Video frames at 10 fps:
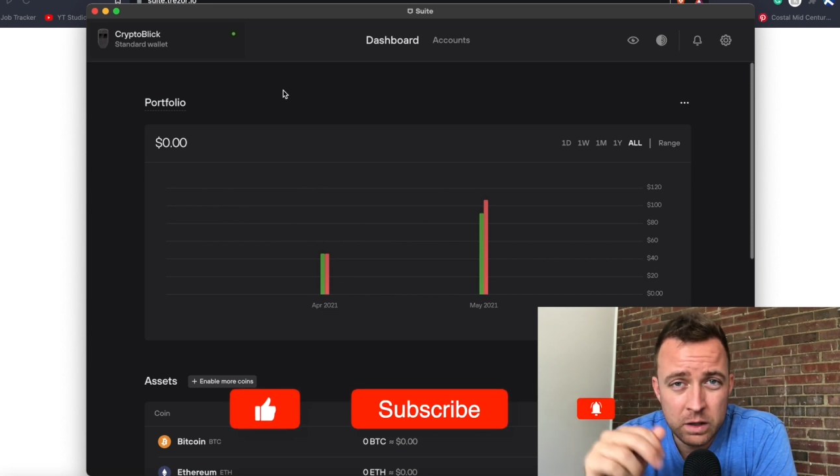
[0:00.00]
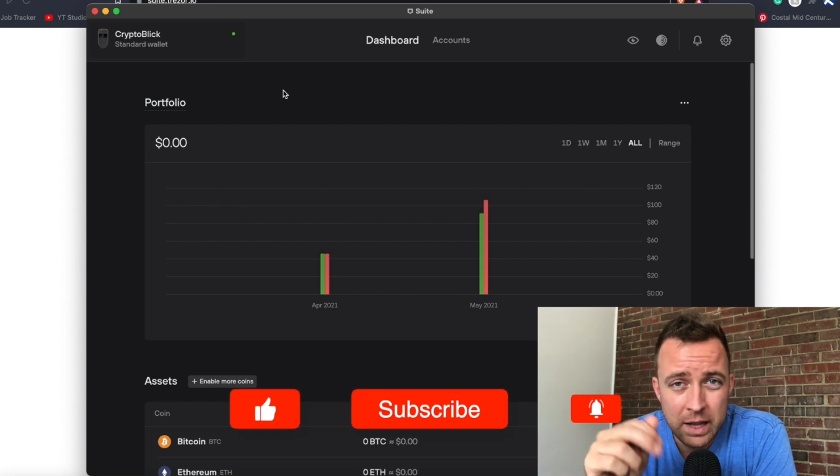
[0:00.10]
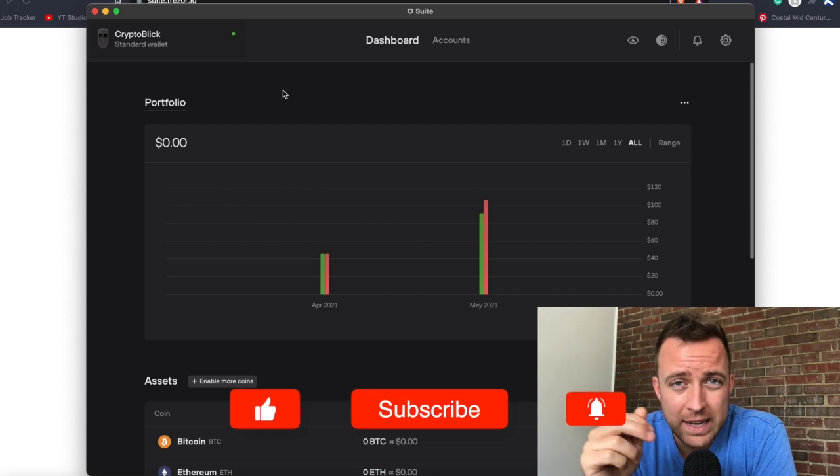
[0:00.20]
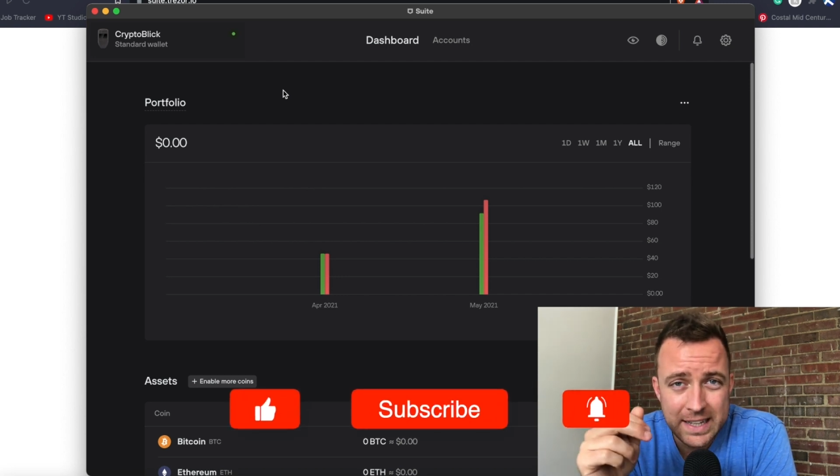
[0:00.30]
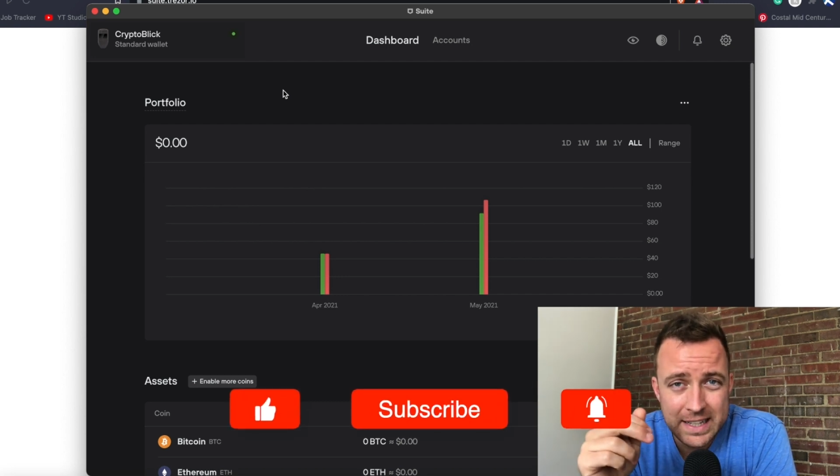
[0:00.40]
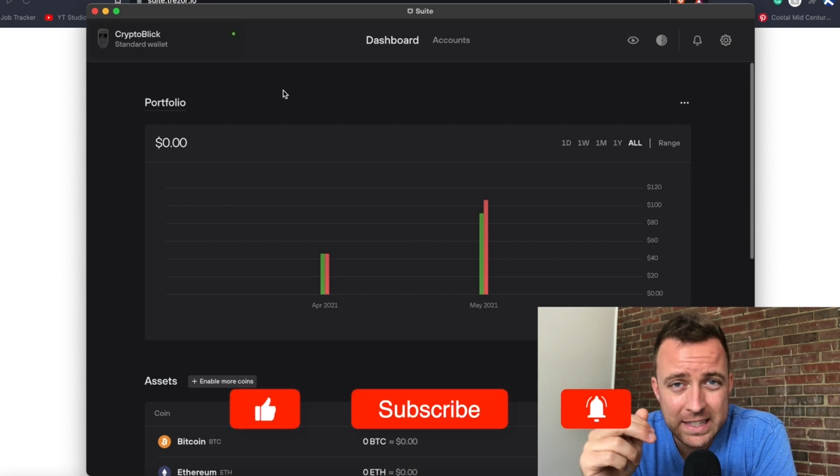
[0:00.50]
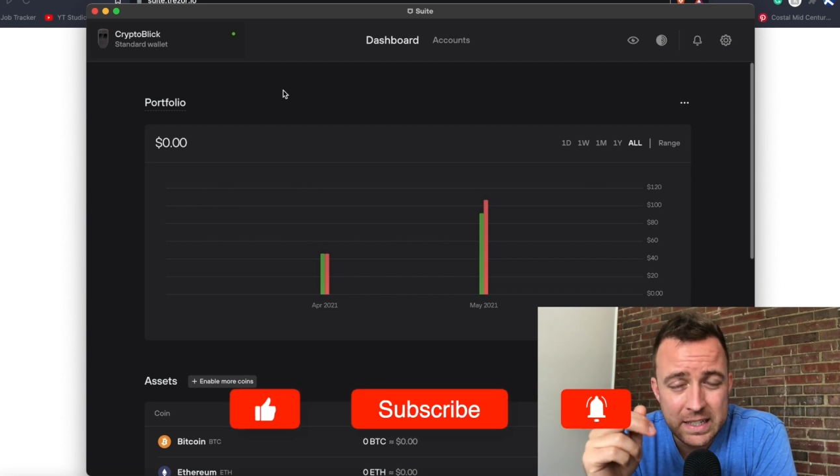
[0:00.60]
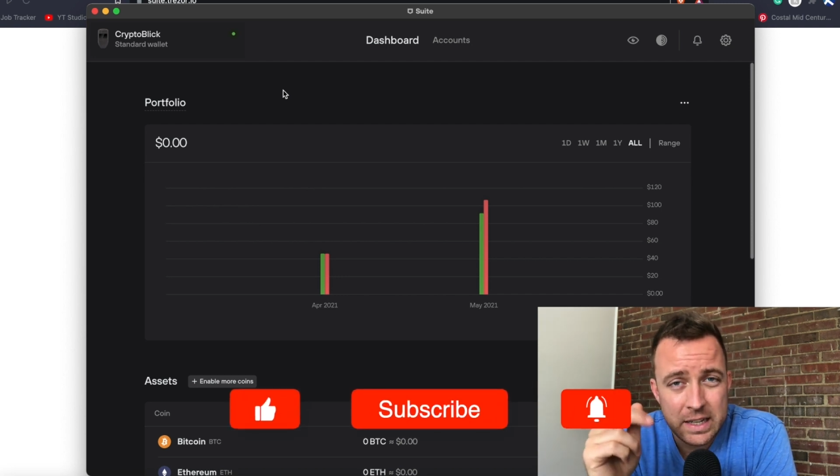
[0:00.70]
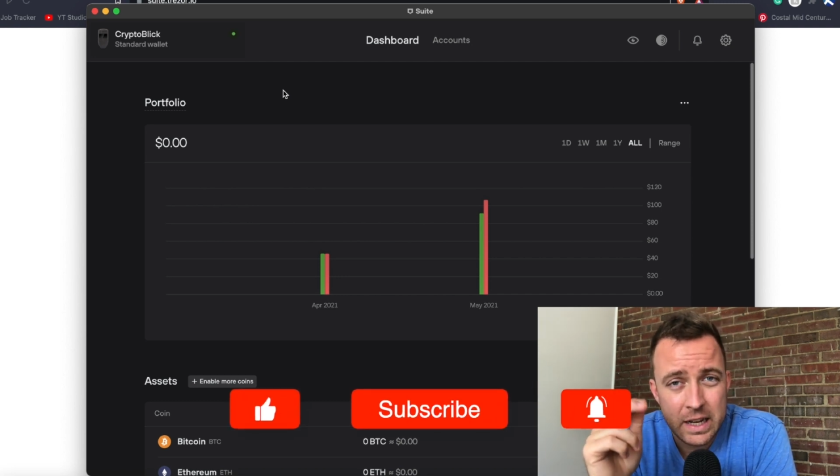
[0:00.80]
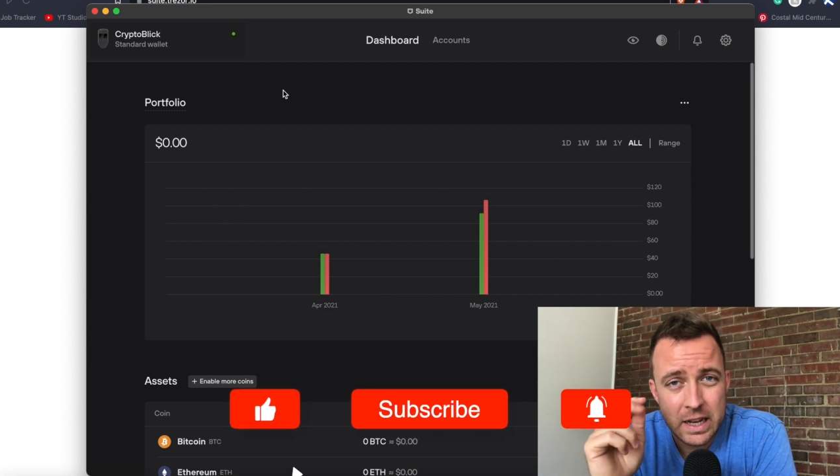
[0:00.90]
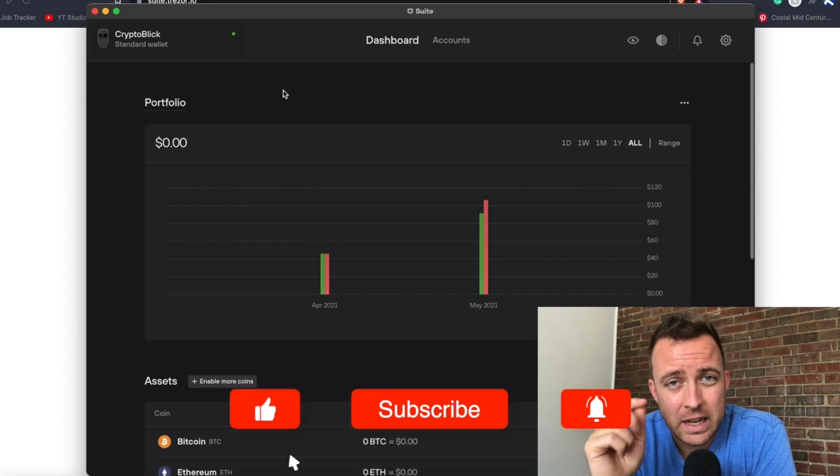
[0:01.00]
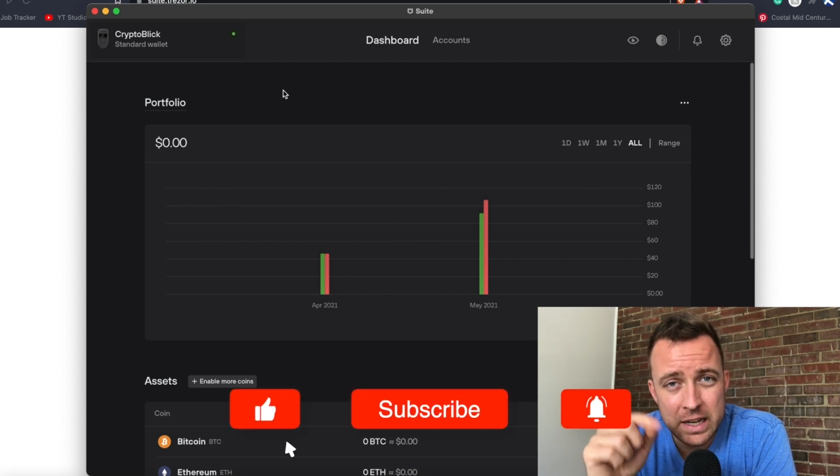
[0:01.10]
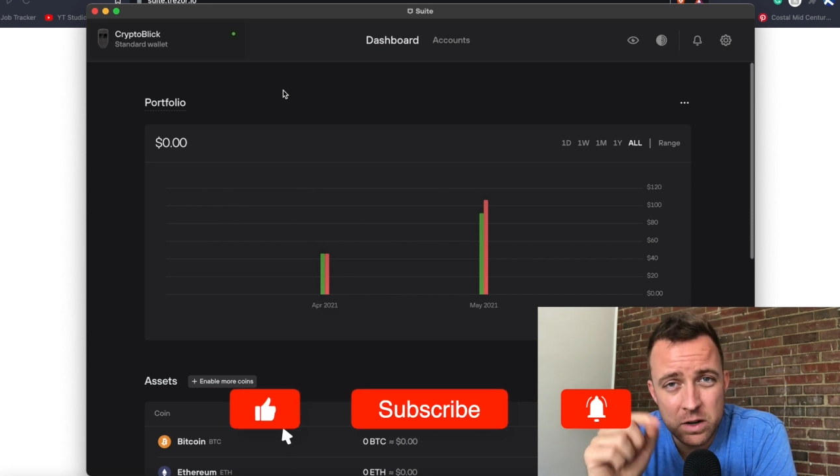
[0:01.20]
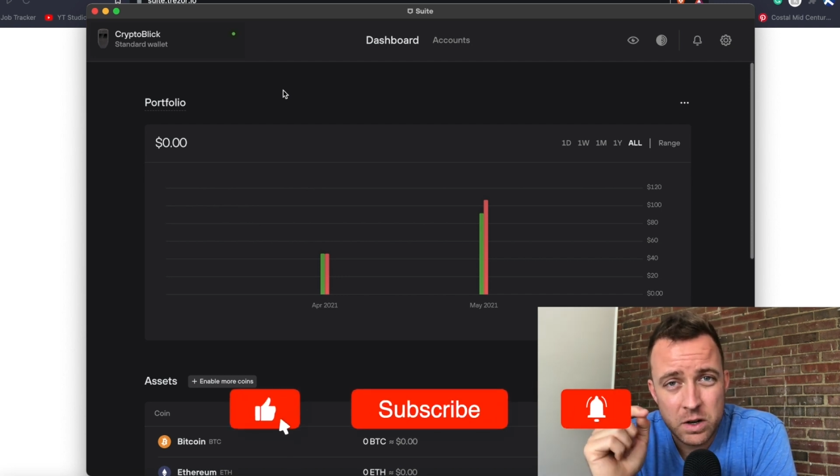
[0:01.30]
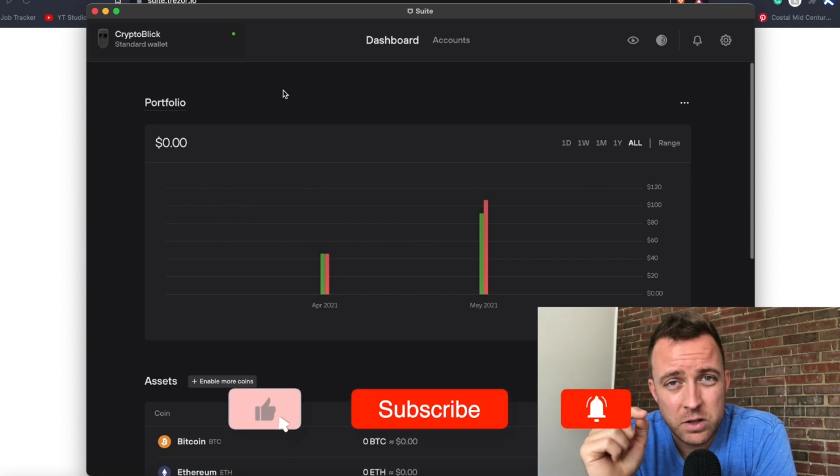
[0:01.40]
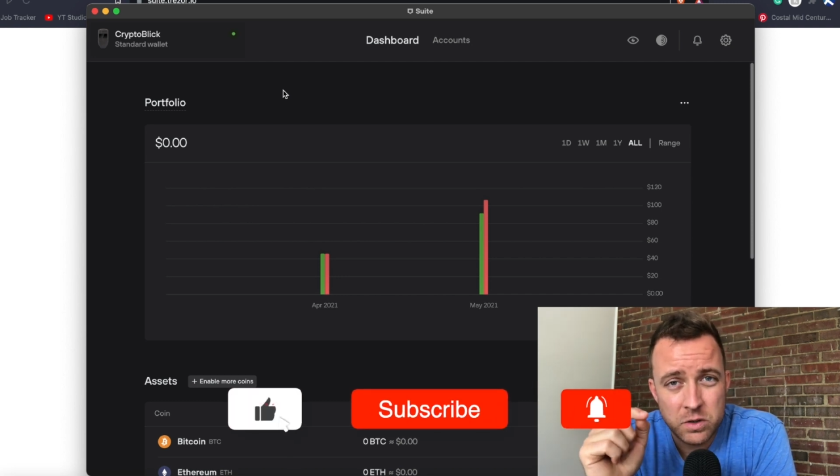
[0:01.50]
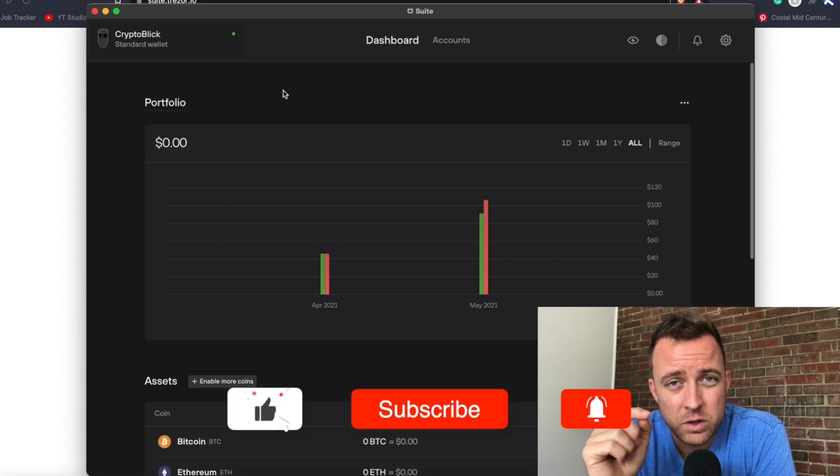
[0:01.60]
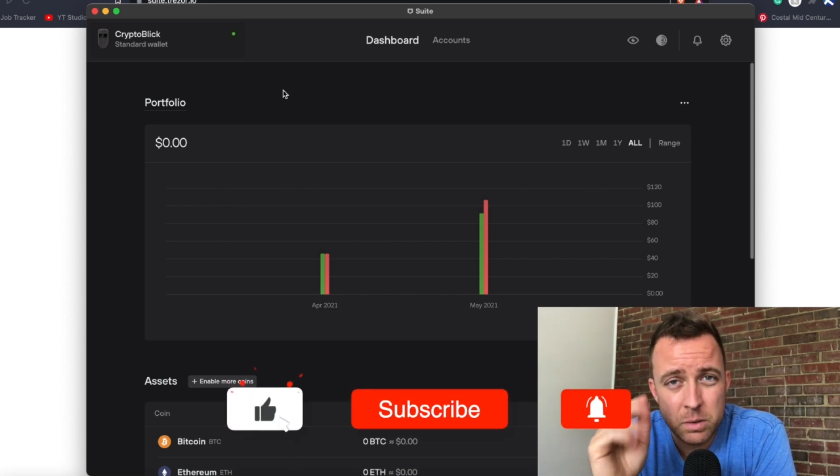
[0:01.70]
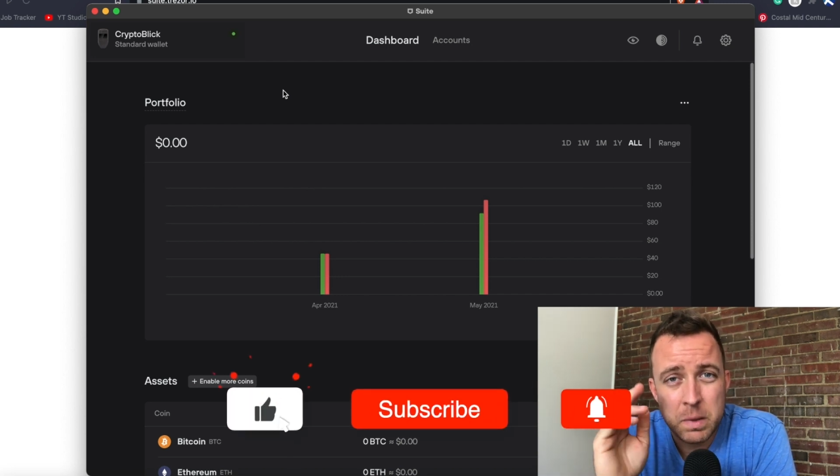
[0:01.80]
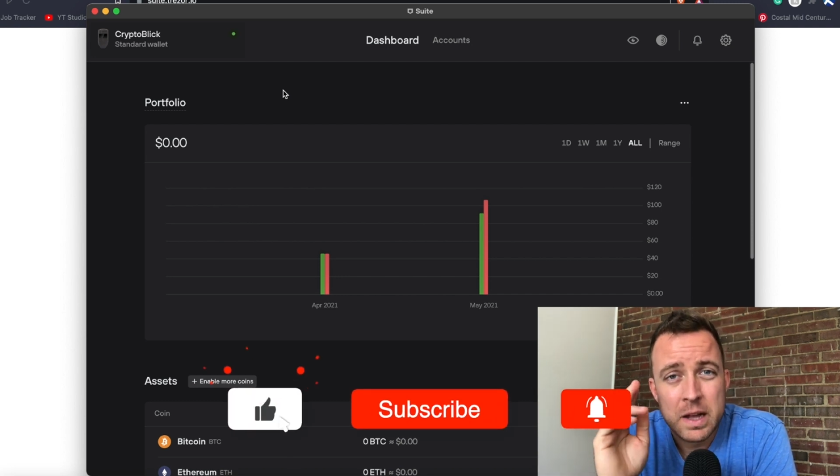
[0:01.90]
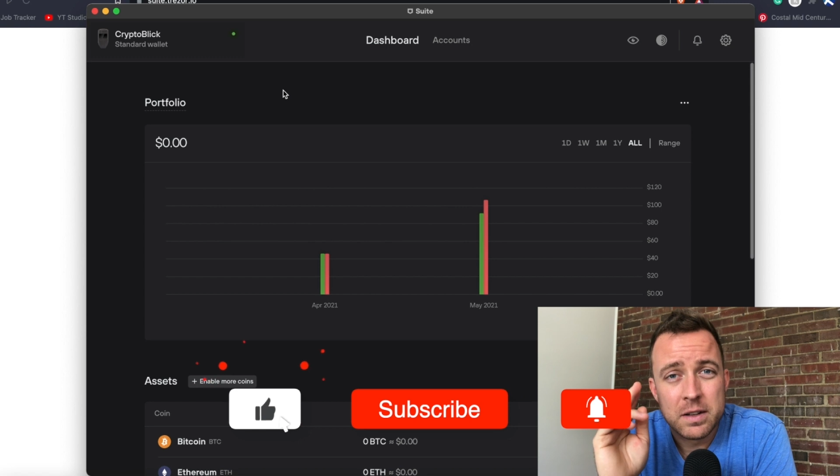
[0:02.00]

like it uh, here on YouTube,